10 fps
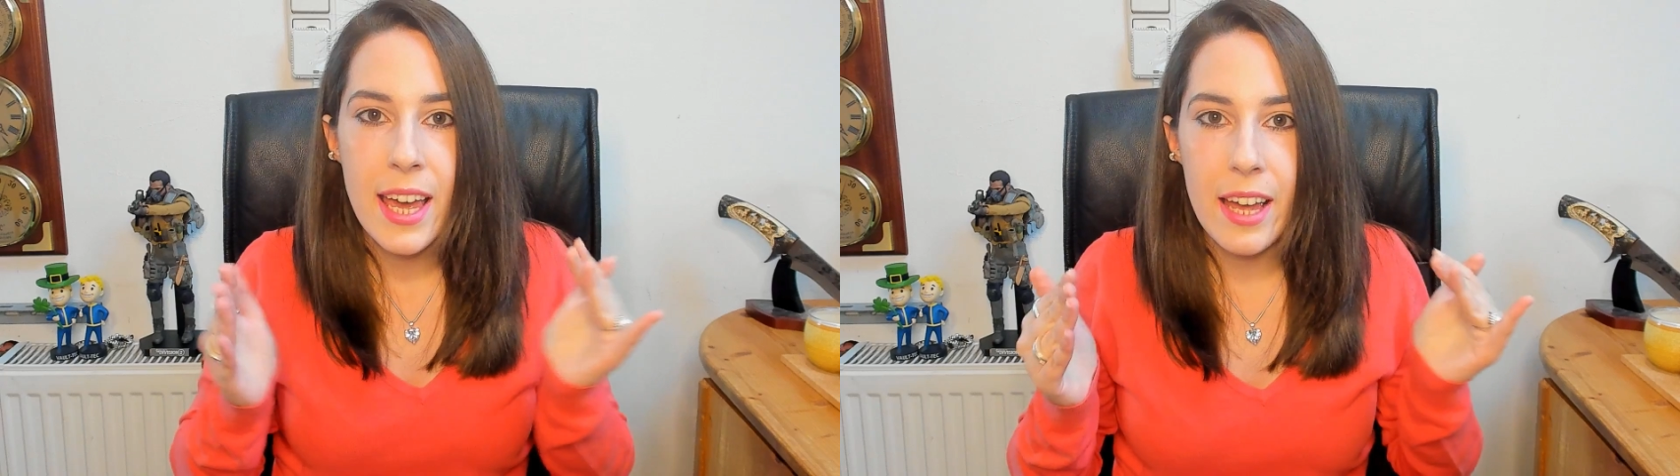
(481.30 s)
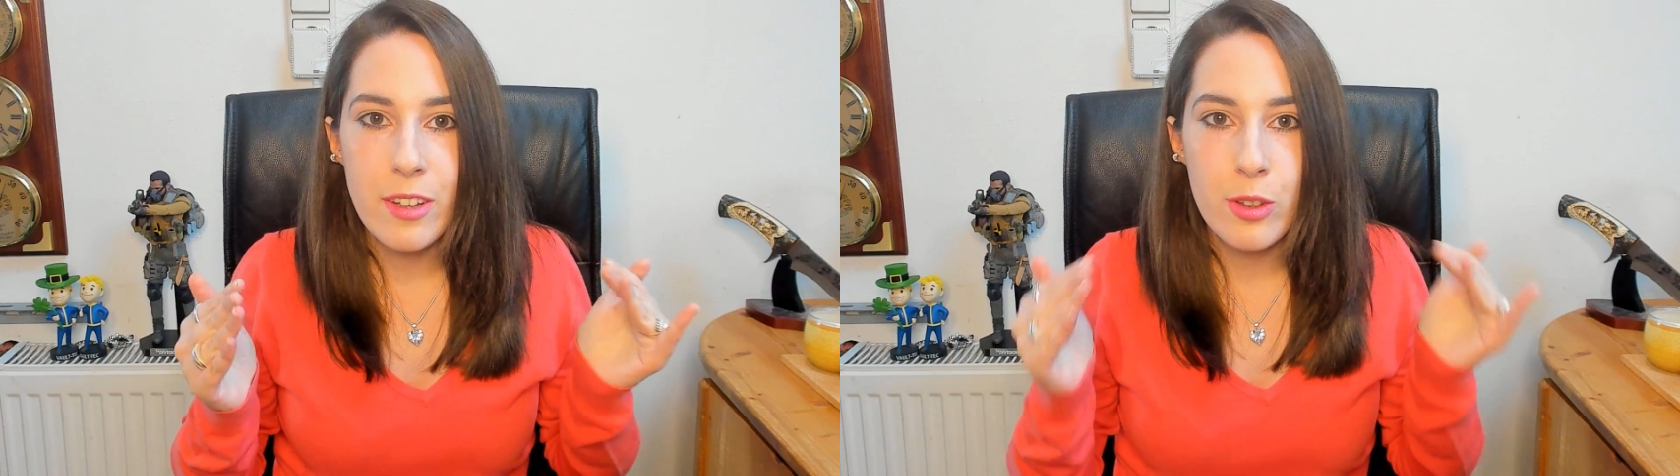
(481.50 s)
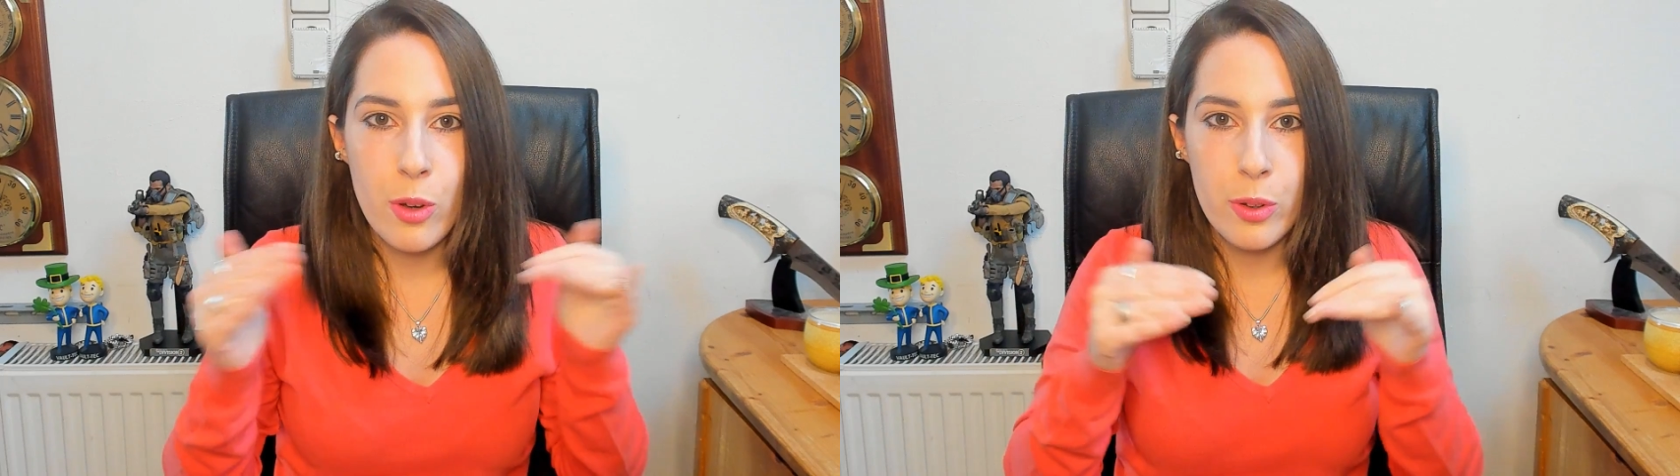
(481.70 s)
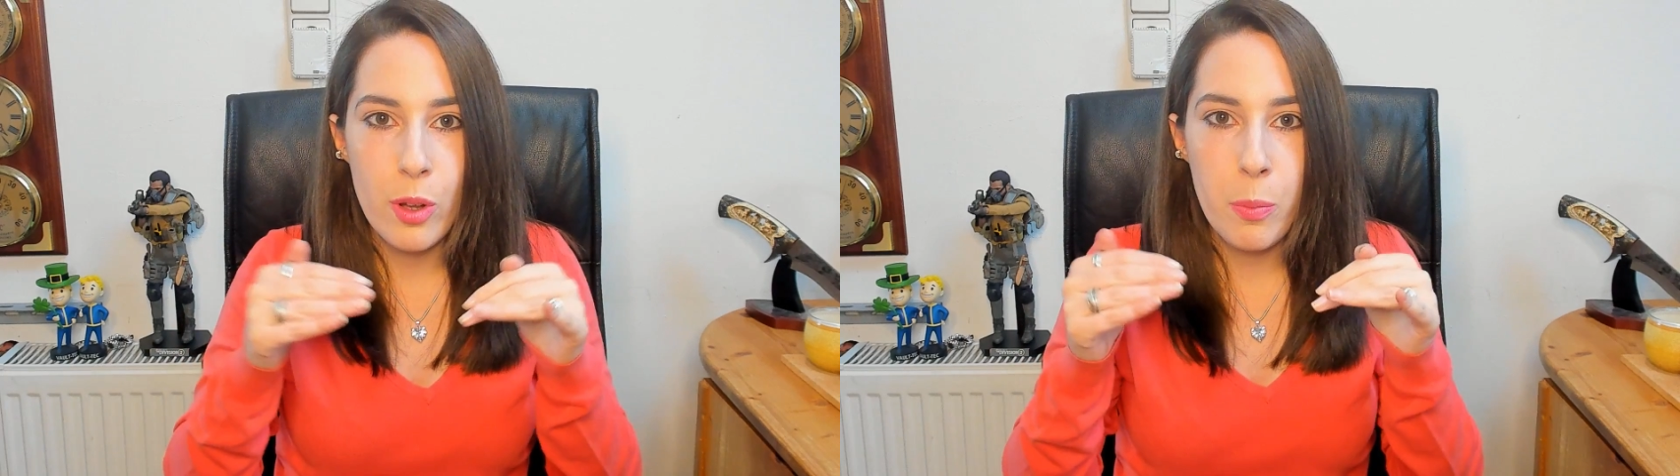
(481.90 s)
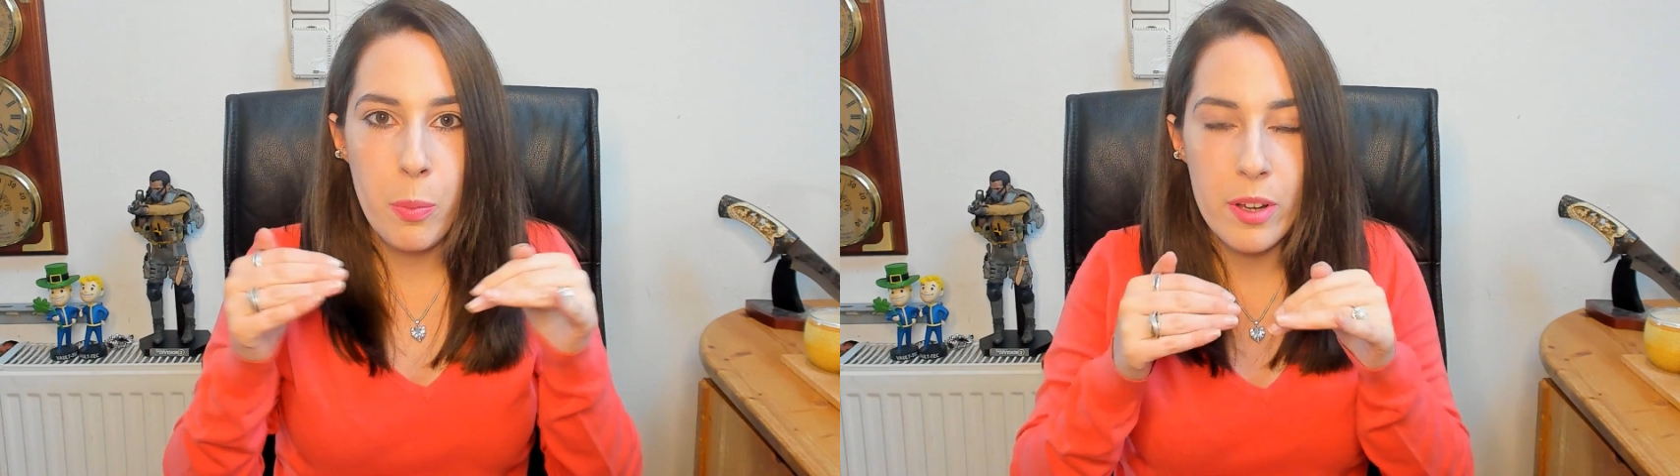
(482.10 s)
and the
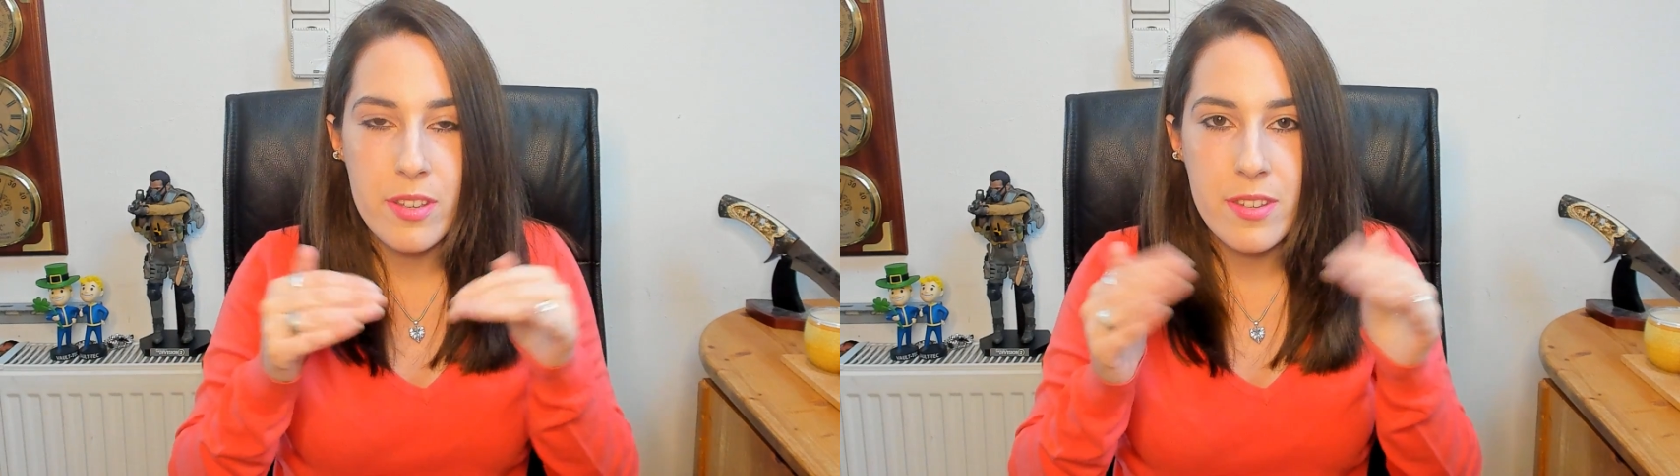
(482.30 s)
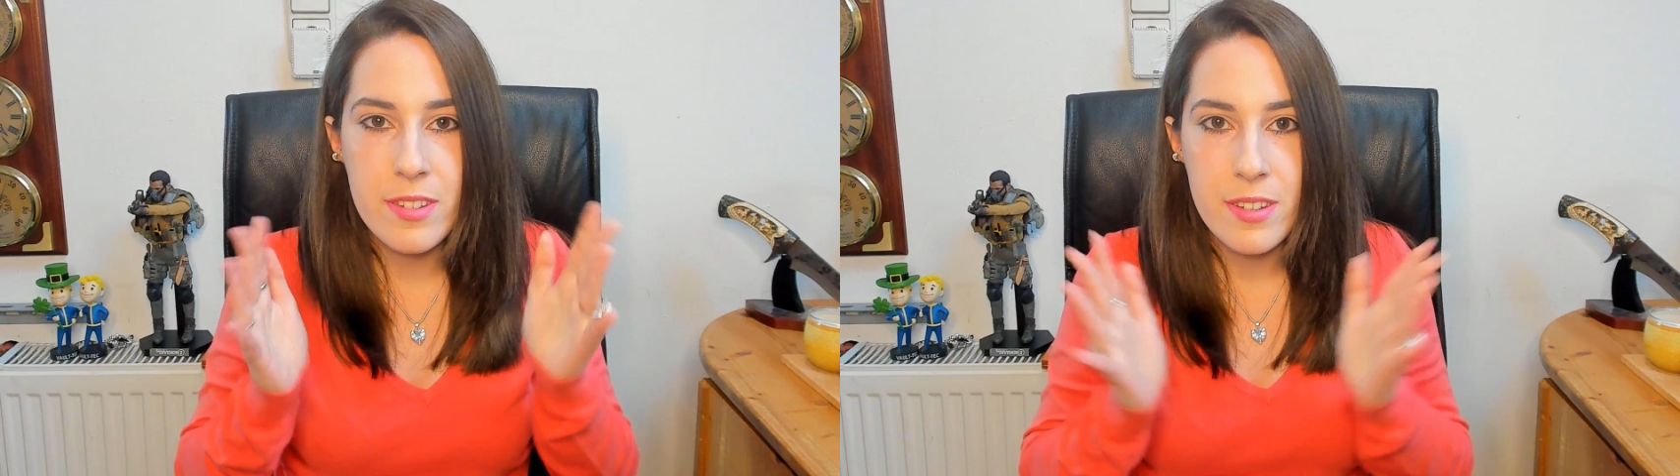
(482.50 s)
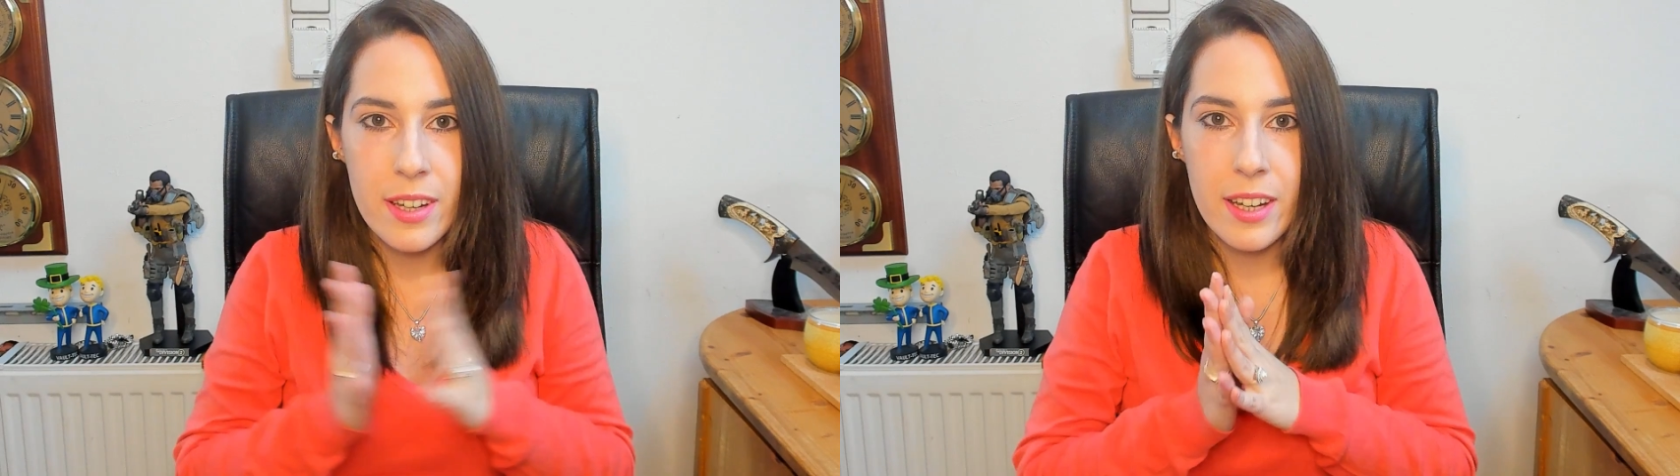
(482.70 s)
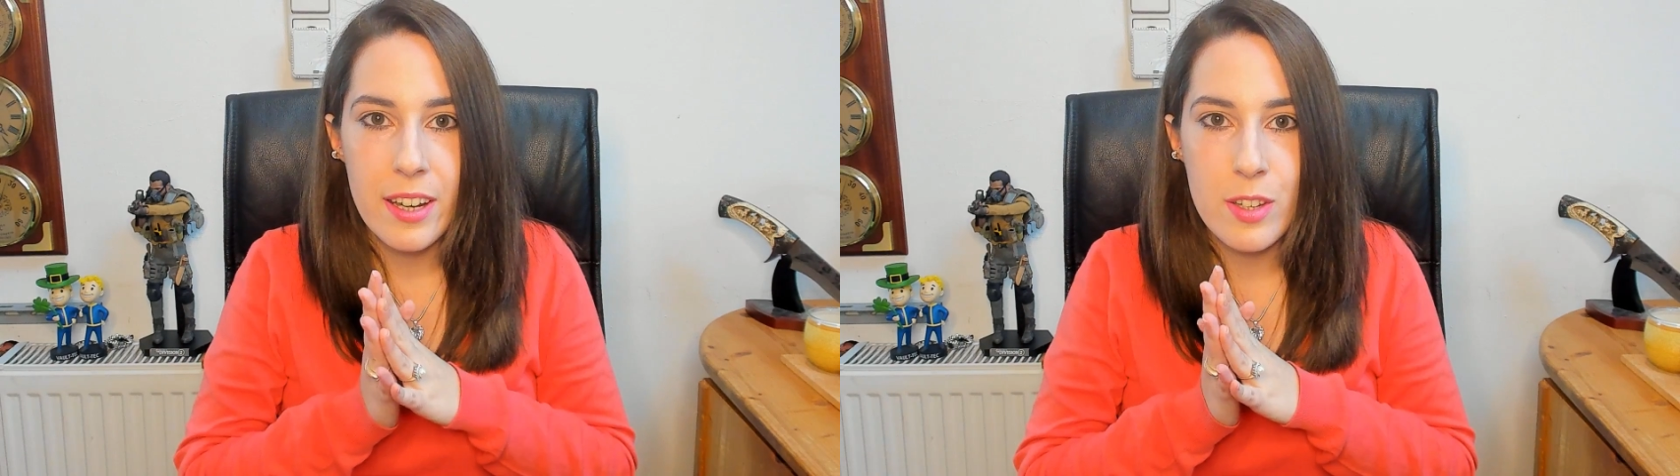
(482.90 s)
total points